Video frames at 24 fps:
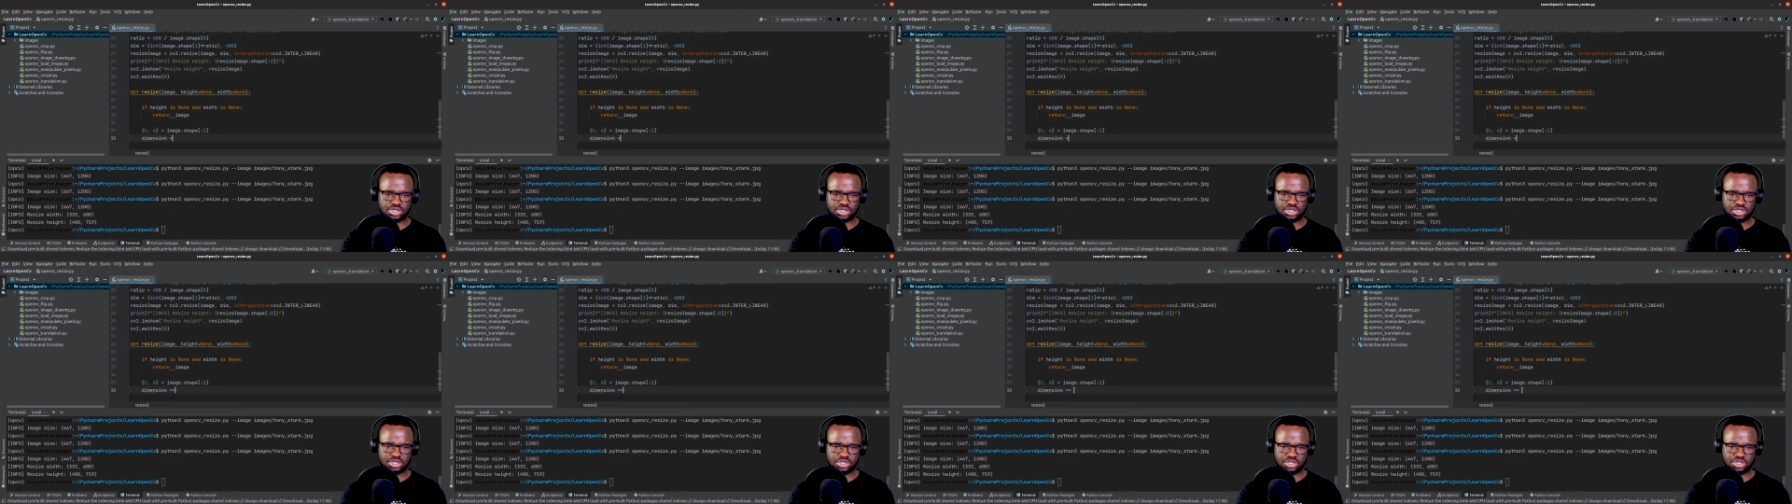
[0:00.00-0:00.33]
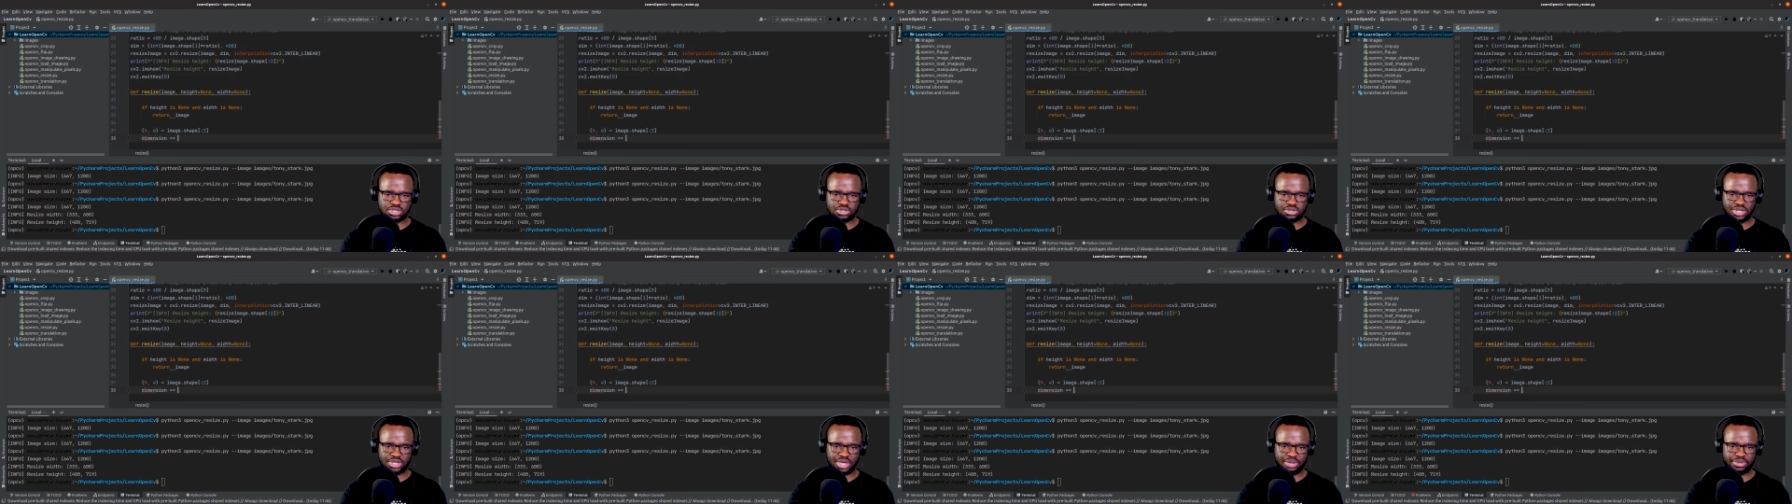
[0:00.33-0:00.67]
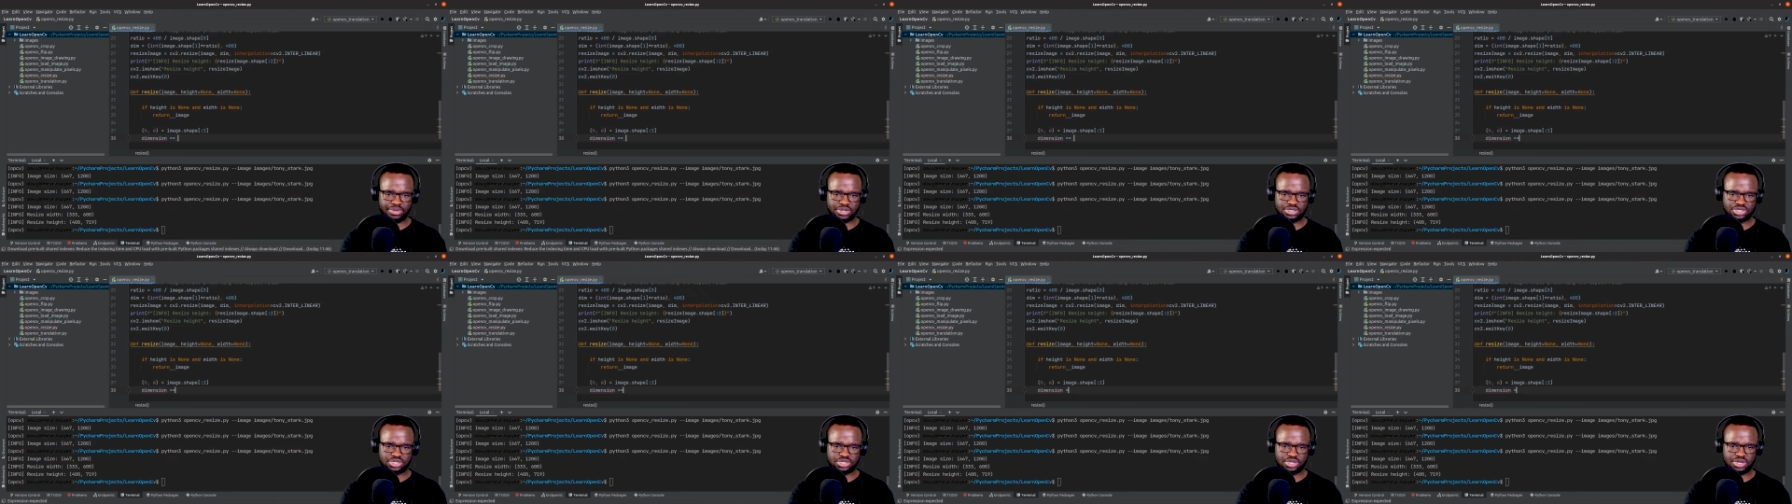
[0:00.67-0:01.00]
So
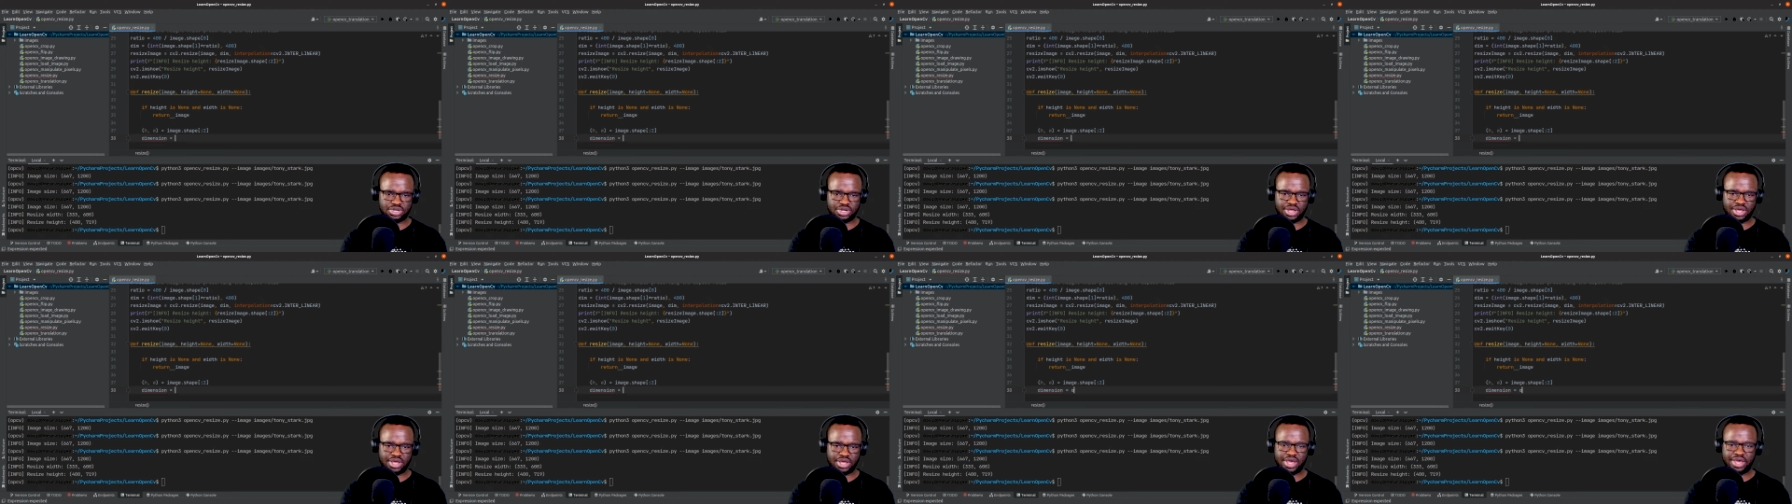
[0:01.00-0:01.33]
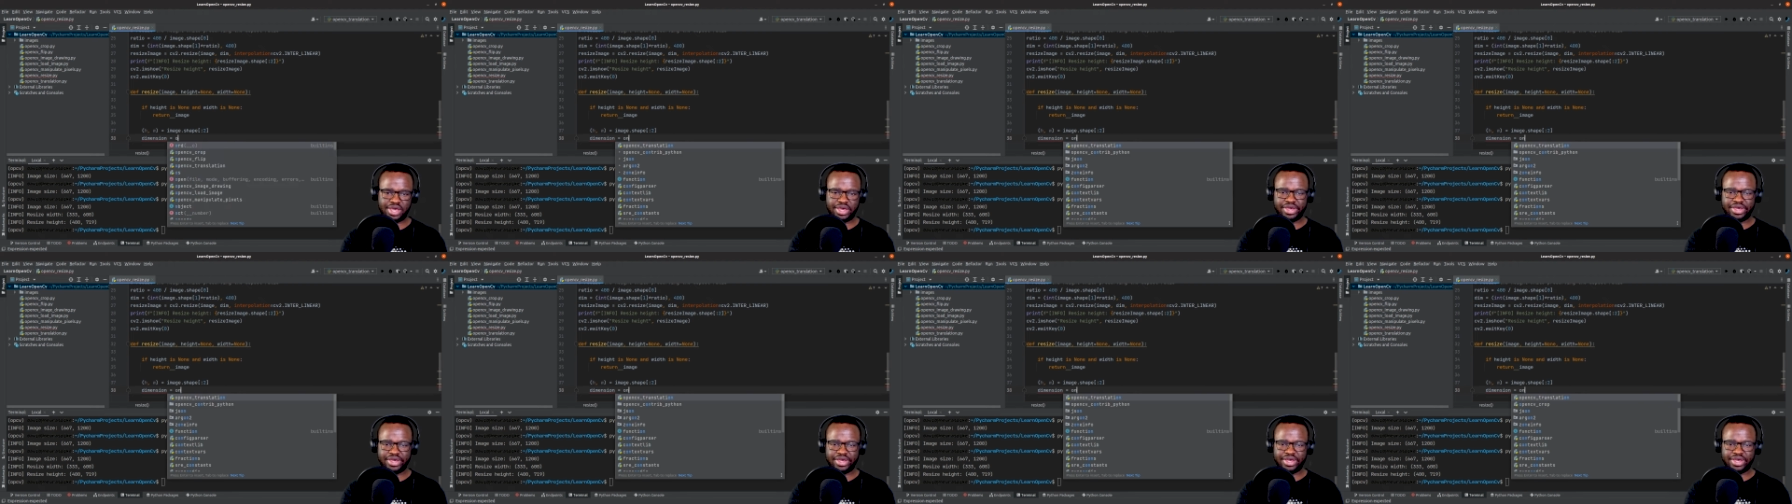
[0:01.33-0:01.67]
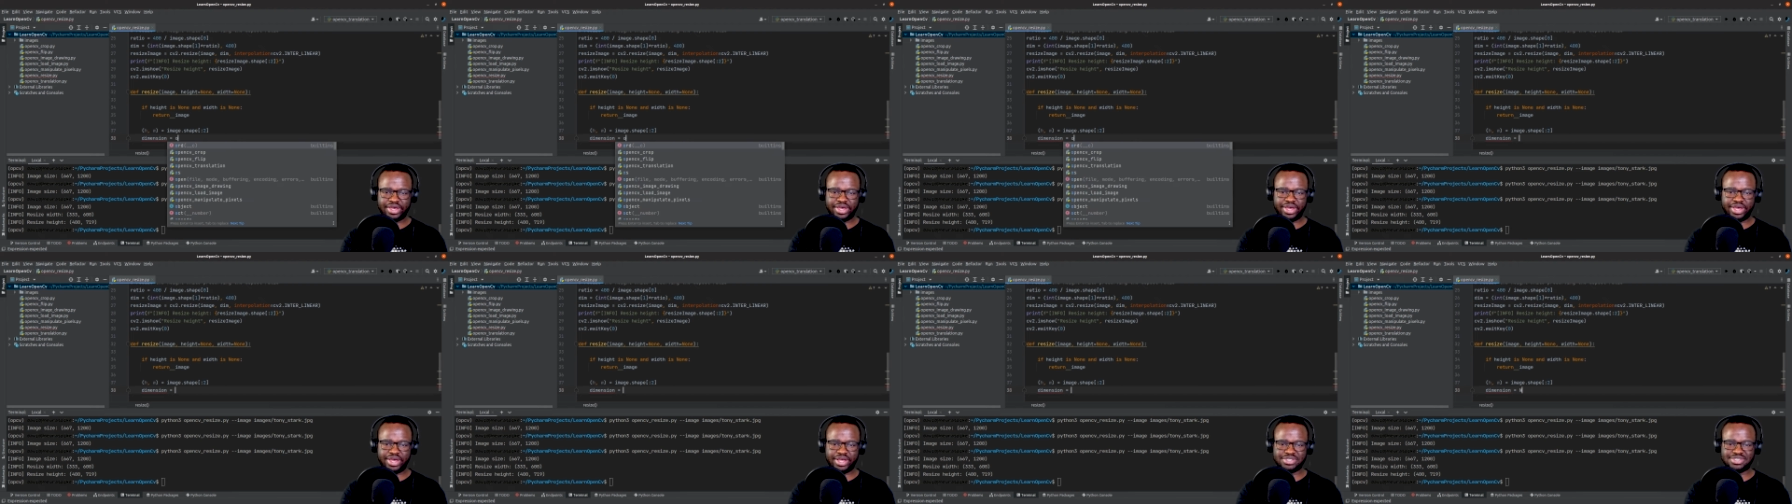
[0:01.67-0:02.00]
dimension,
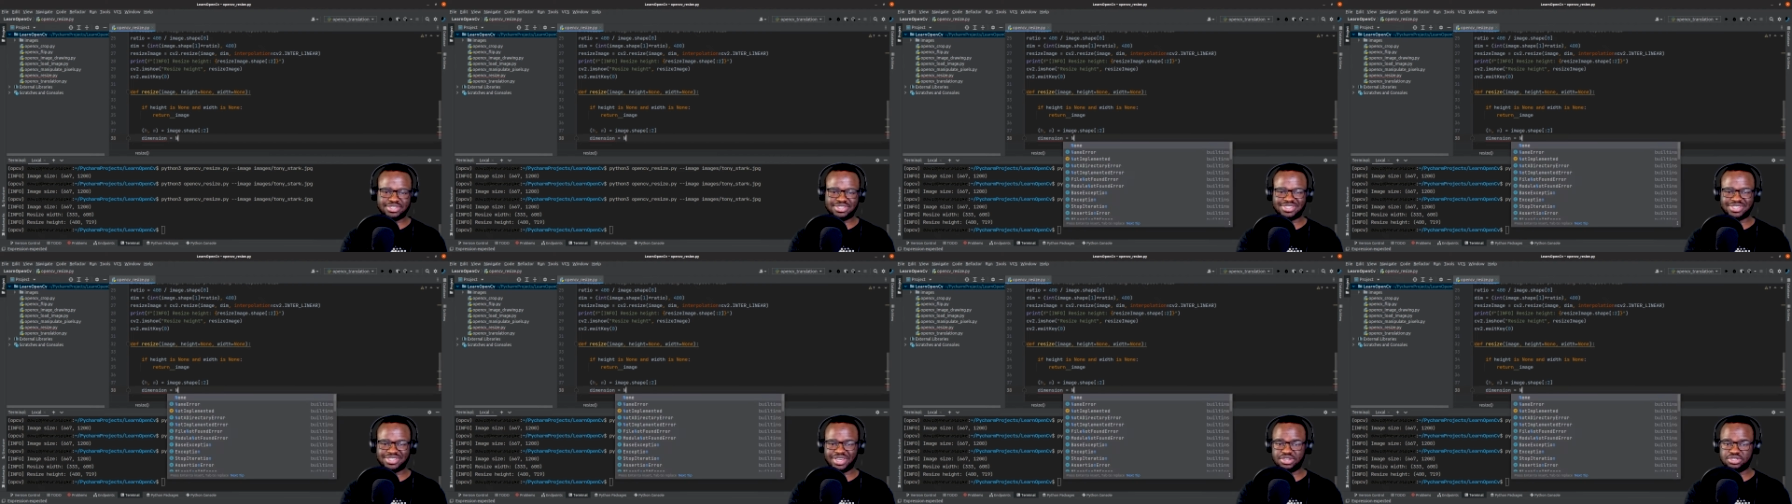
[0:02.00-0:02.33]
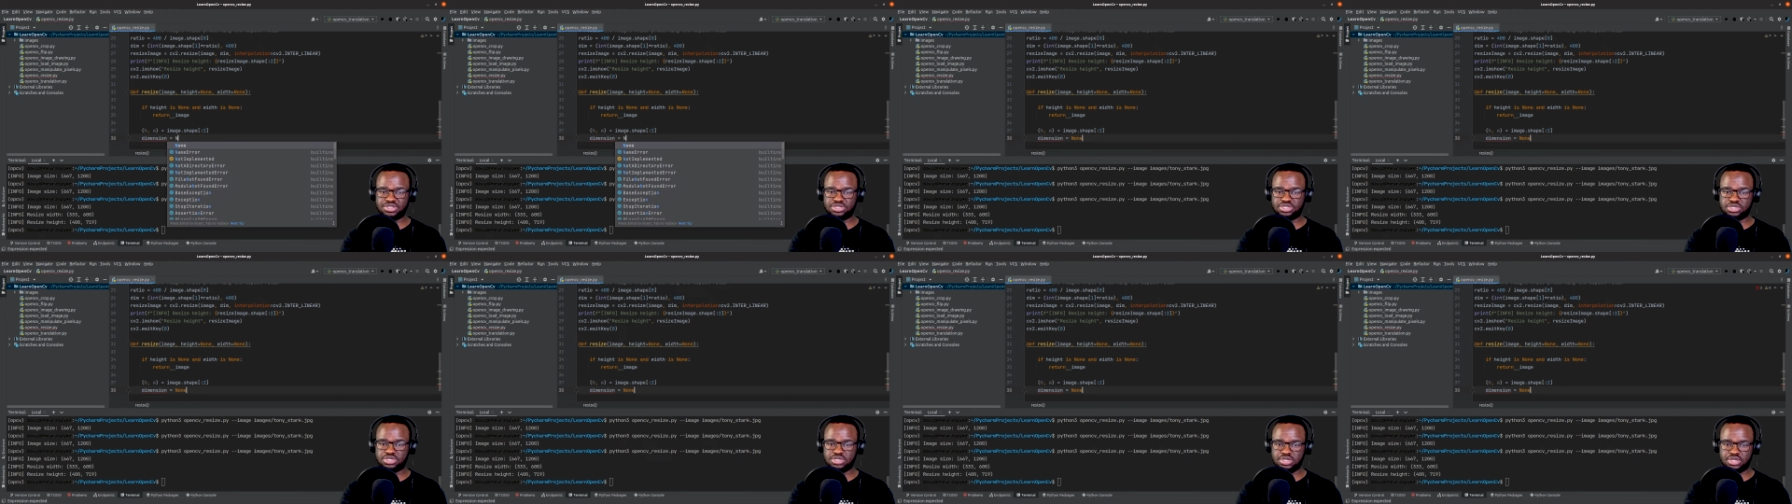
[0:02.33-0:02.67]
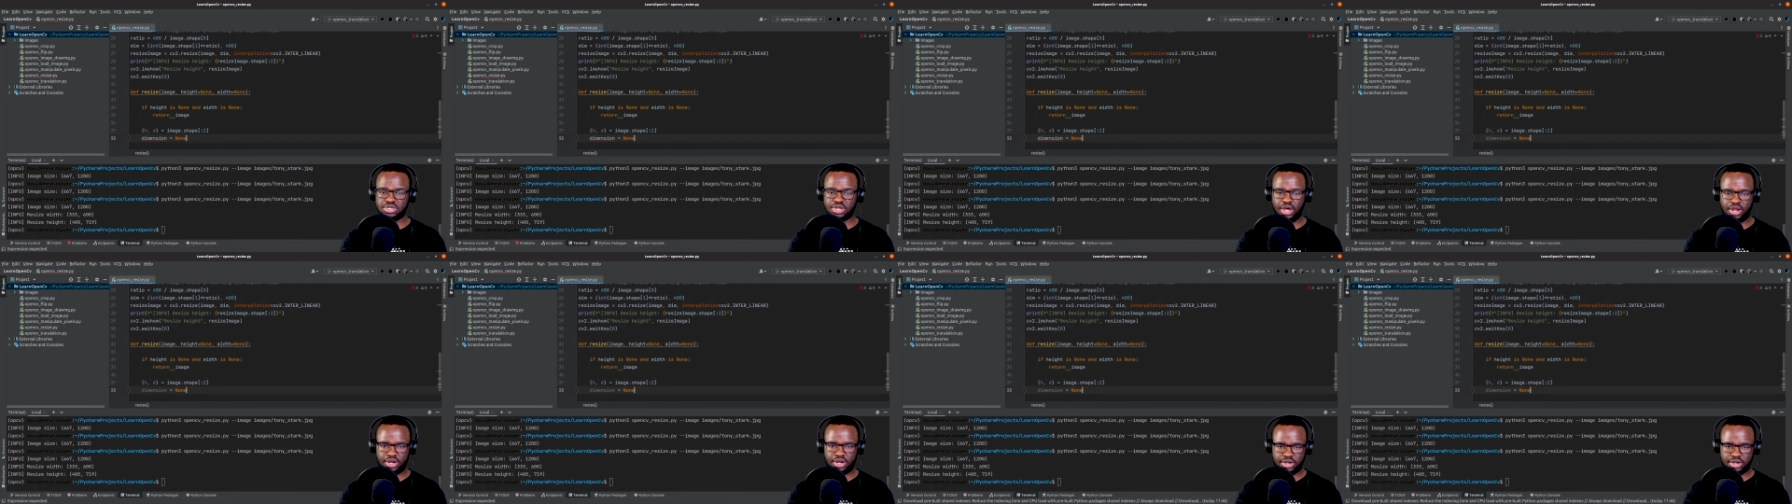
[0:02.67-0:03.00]
and set it to none